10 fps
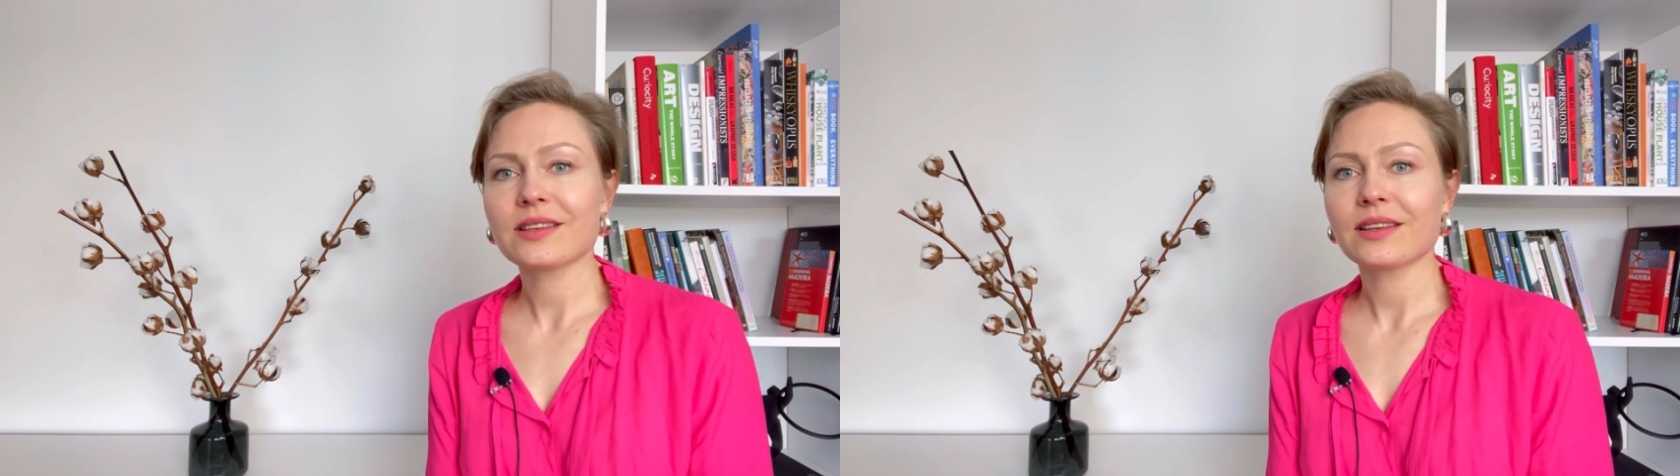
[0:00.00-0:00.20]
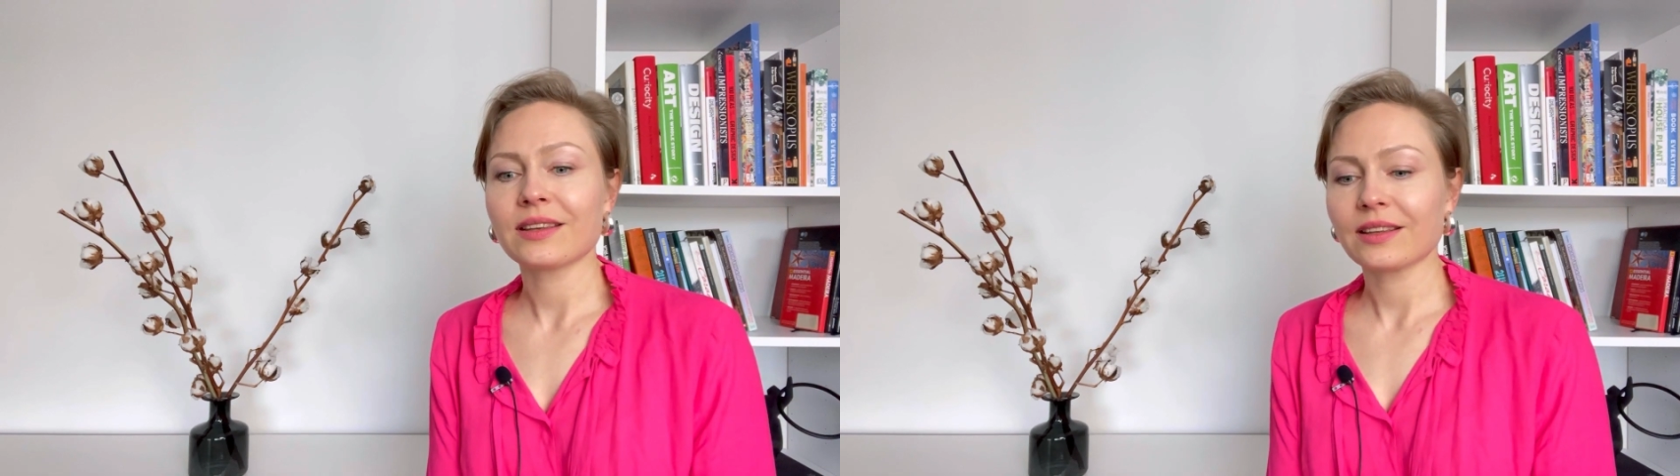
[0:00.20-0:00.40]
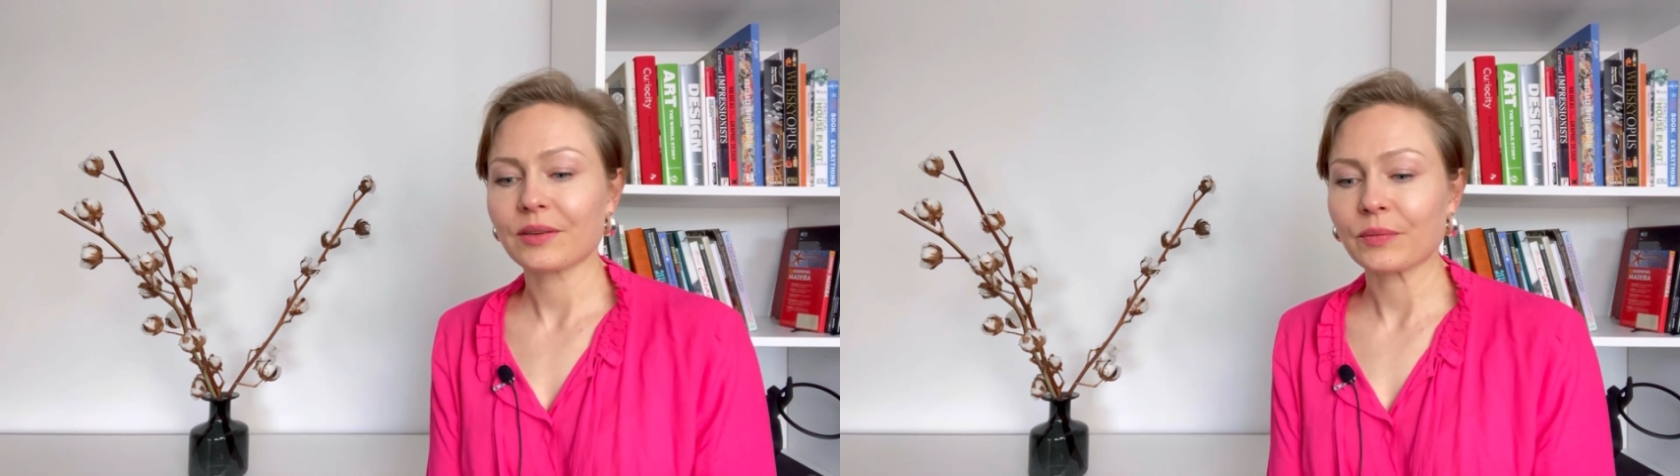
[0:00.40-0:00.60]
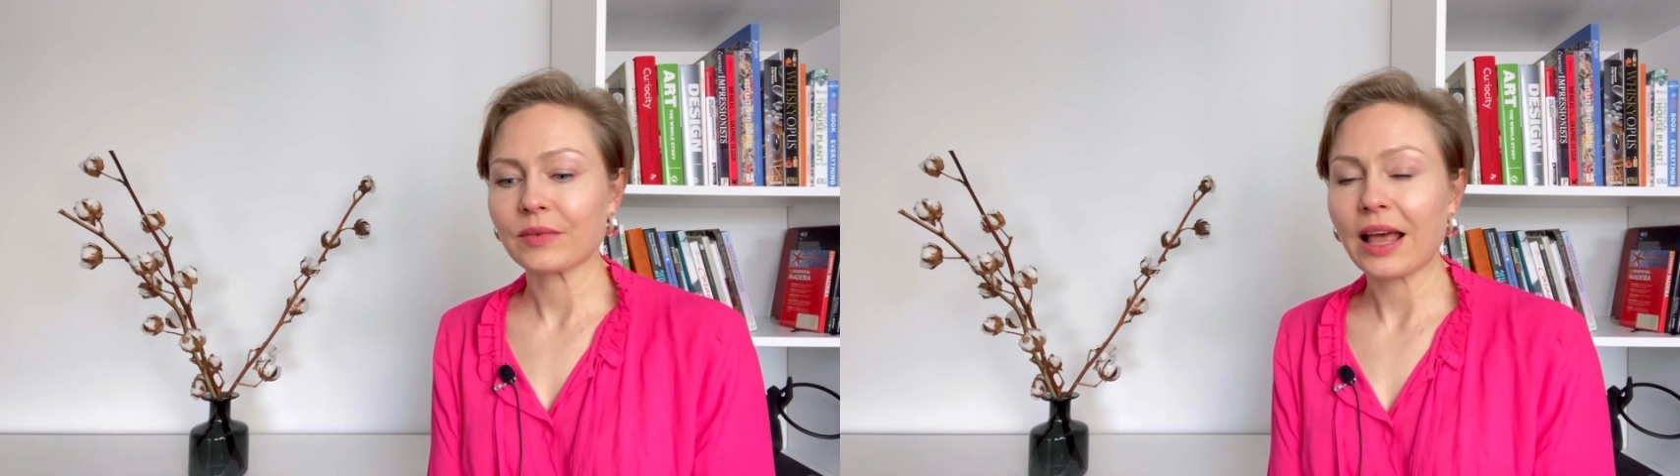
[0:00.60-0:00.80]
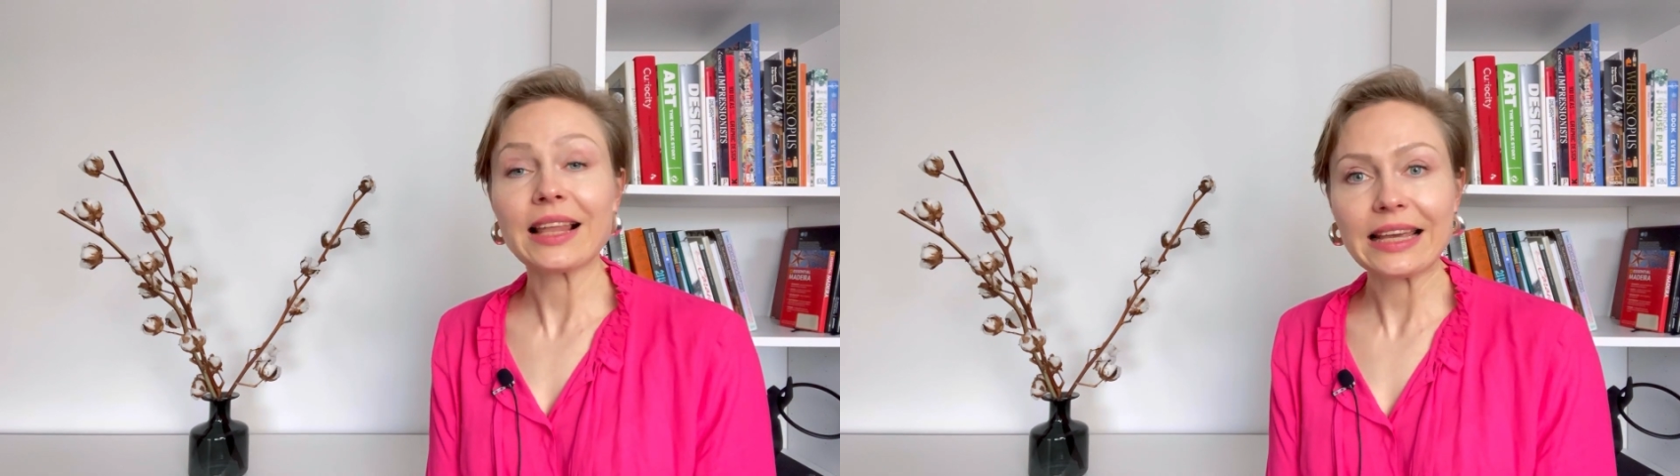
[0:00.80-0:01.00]

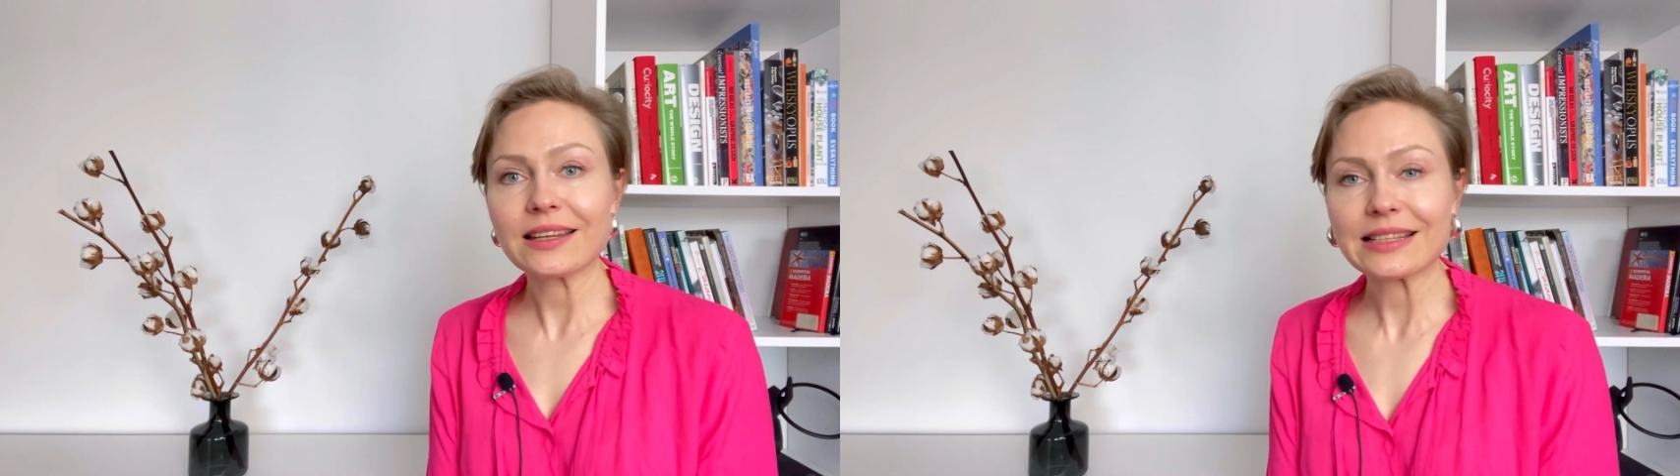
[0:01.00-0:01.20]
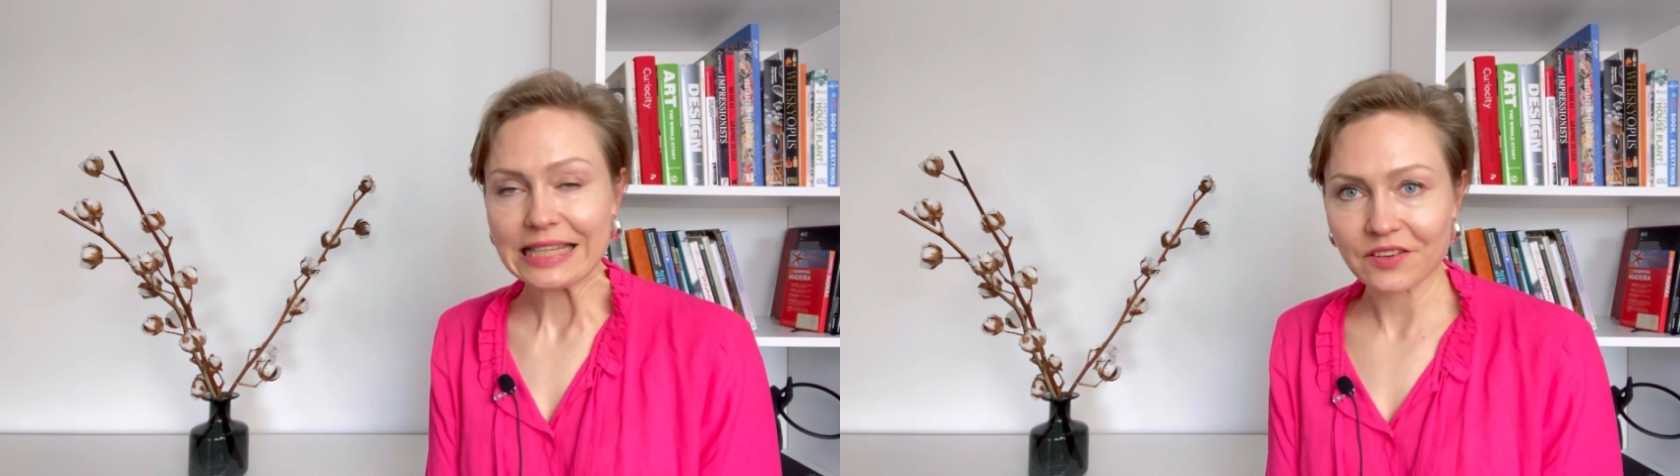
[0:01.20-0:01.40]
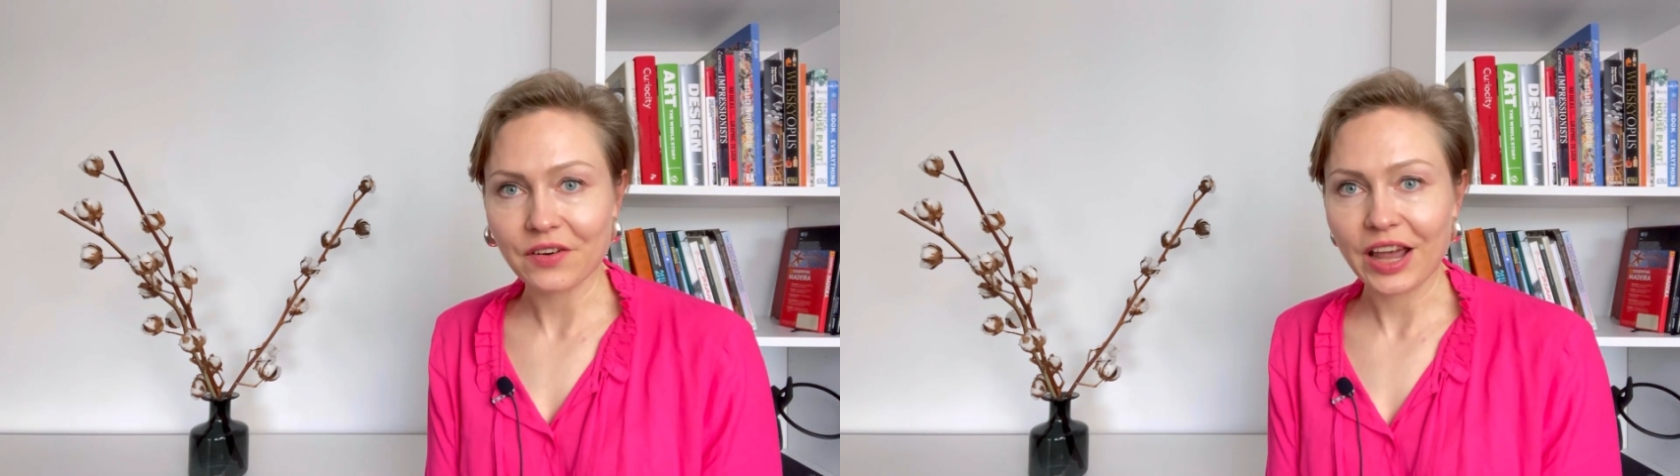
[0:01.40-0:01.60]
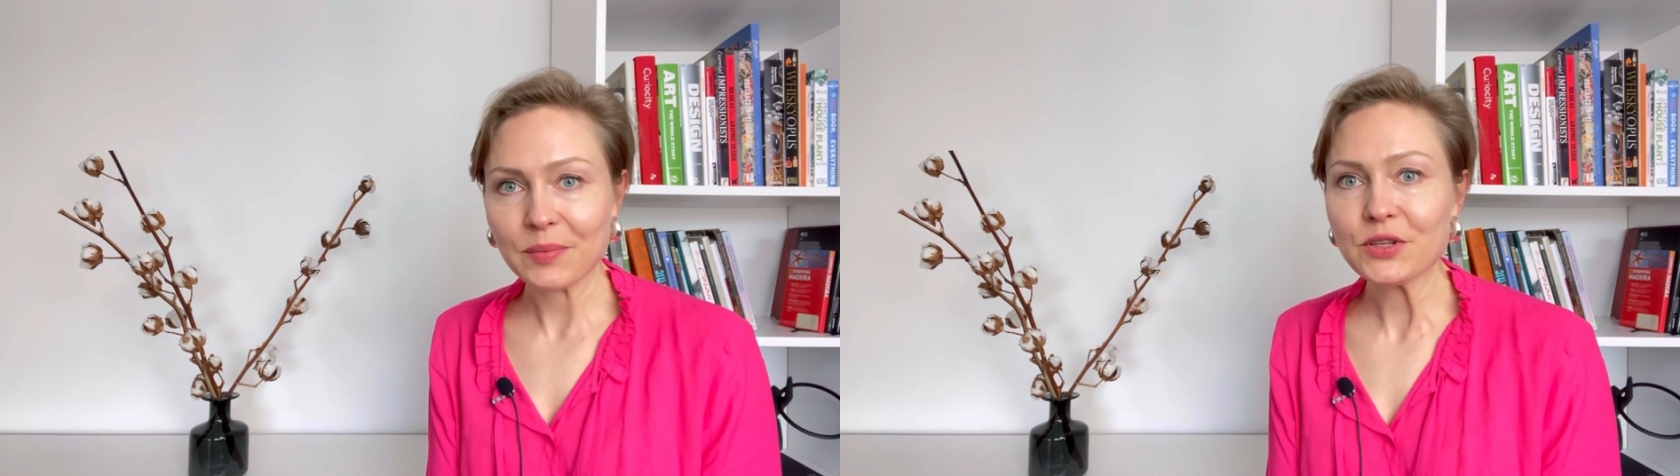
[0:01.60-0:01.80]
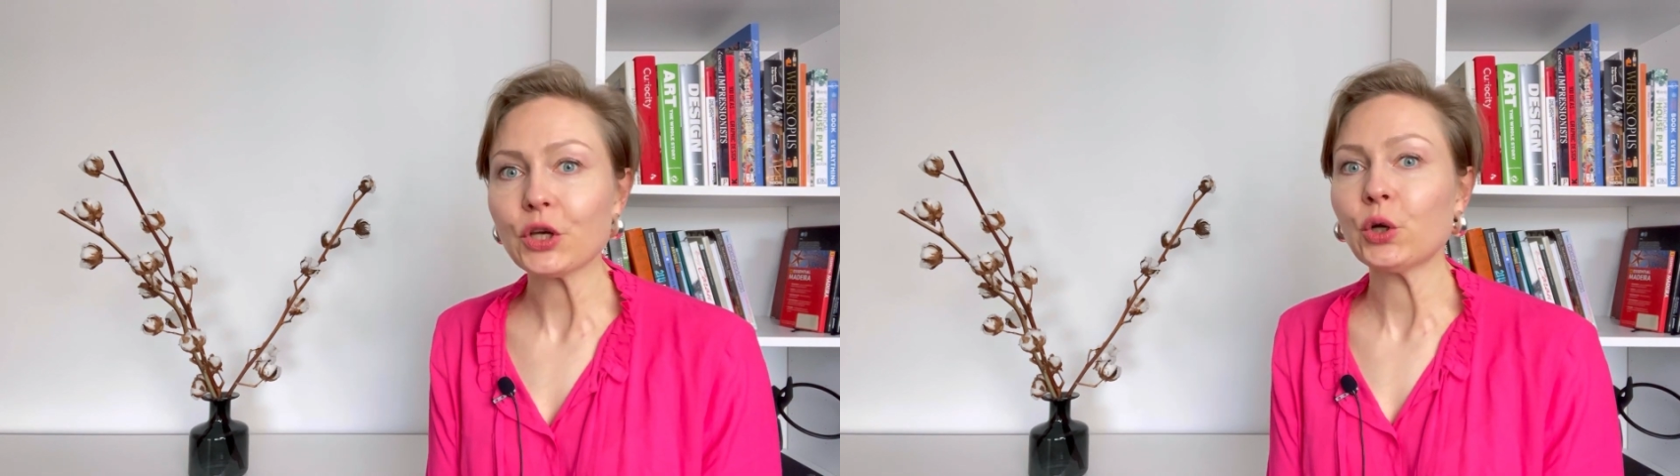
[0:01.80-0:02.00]
a lady is
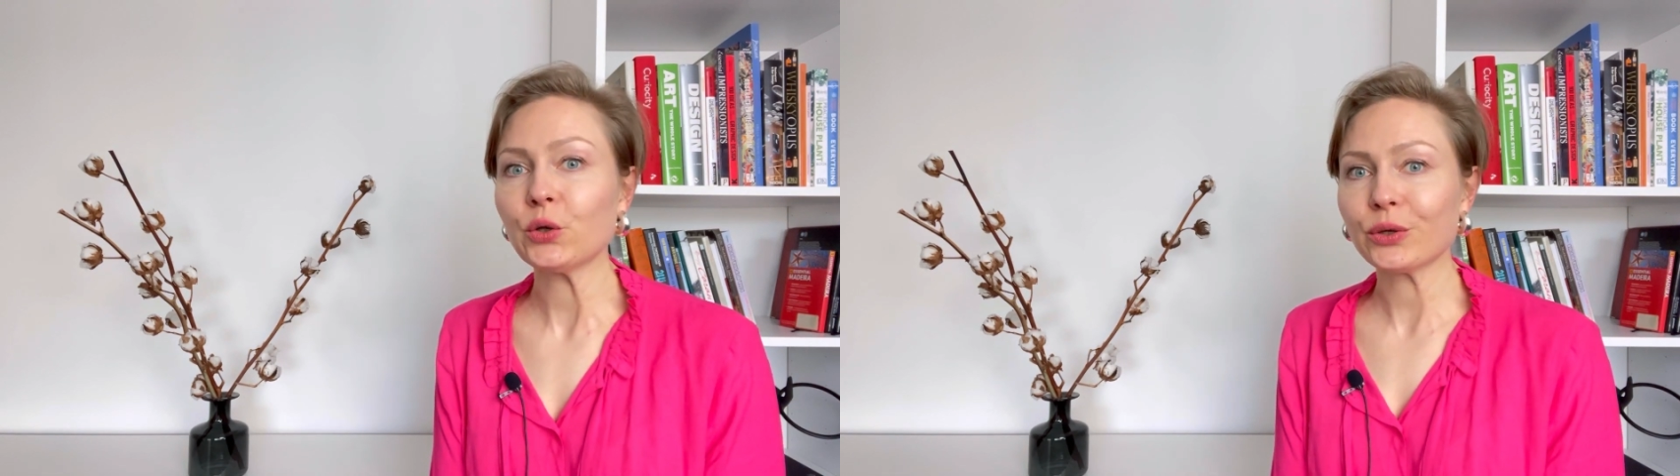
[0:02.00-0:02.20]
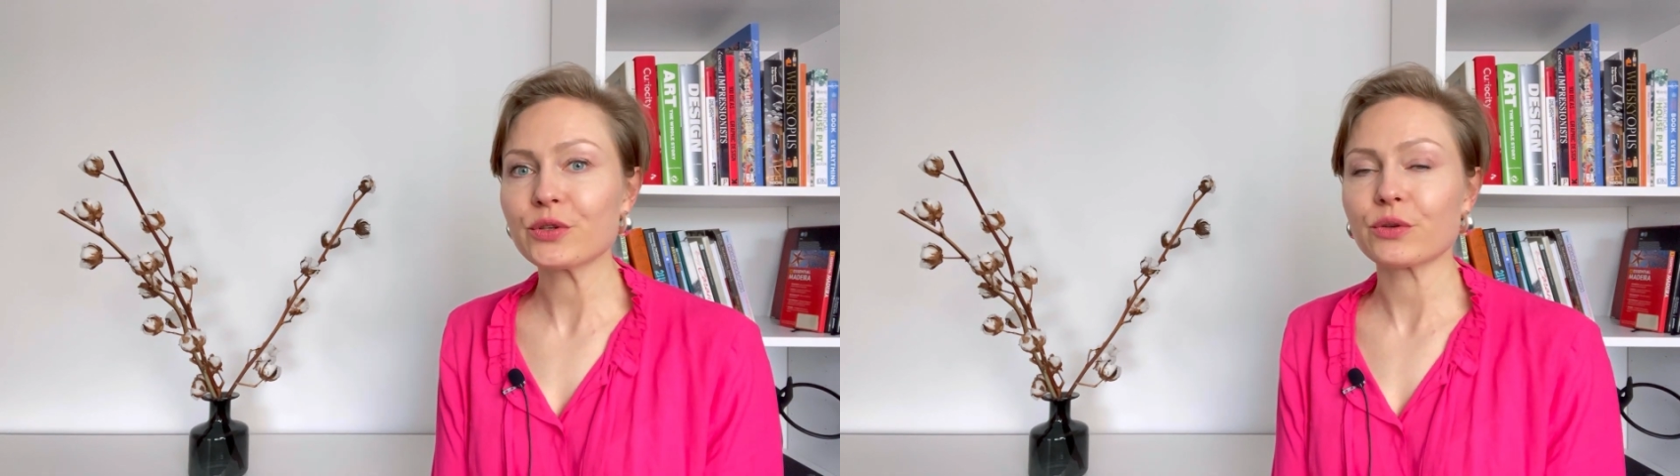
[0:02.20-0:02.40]
described who used